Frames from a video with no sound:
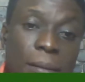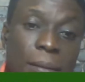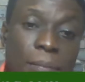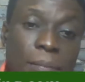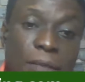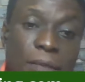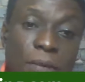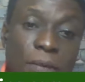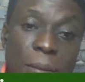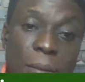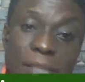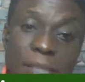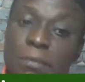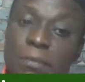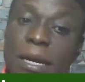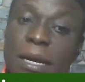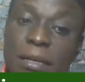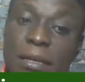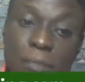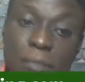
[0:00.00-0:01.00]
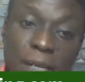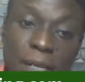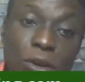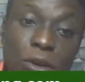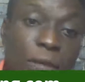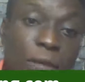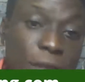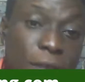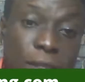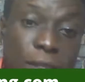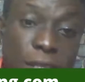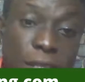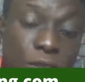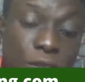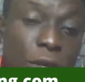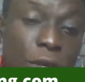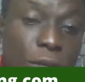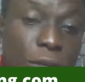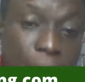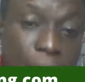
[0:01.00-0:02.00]
performance management
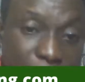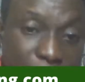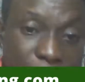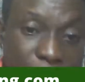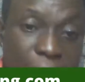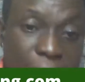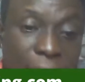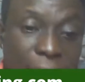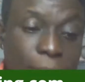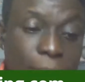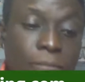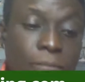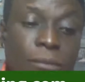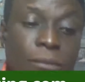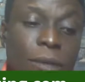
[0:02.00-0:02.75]
conversation better.